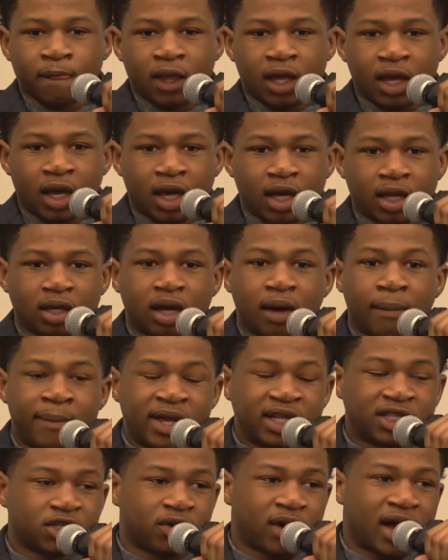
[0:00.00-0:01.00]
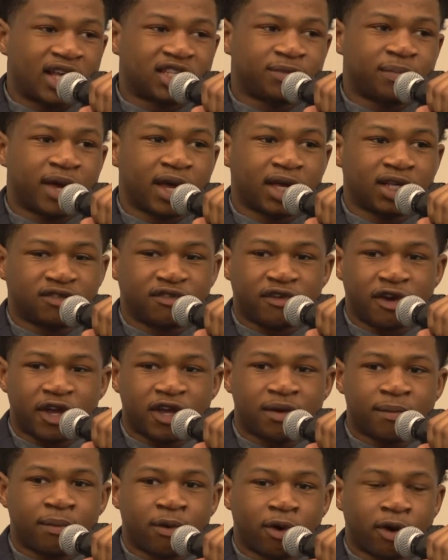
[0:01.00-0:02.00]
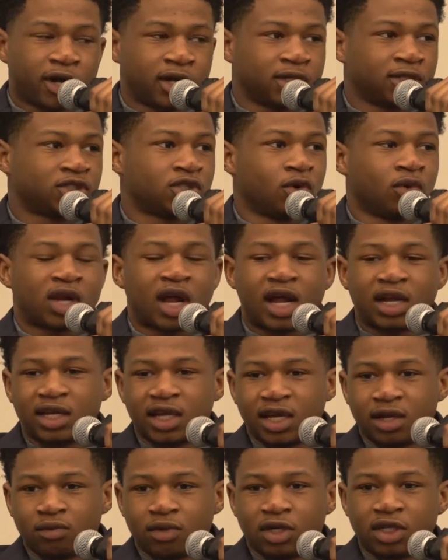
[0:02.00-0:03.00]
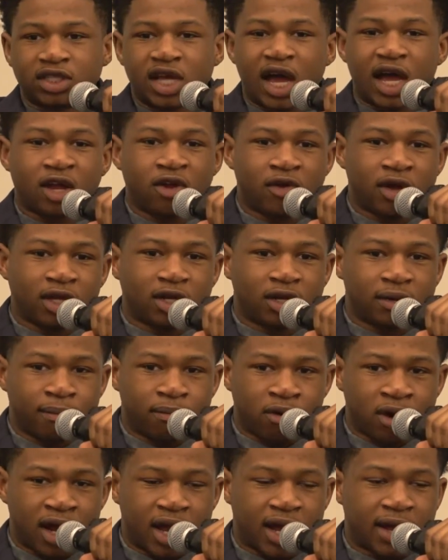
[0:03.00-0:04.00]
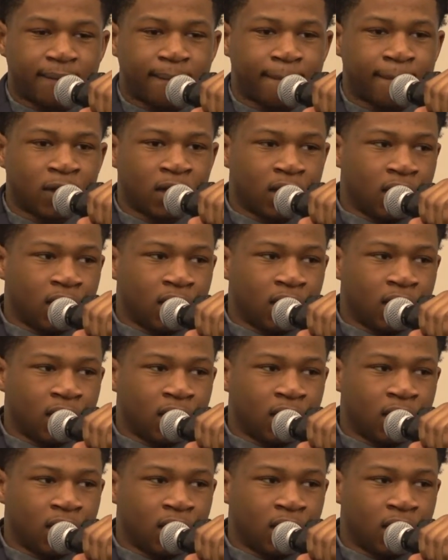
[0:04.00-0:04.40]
And a mental aspect is very important. So what I did was I created a brand.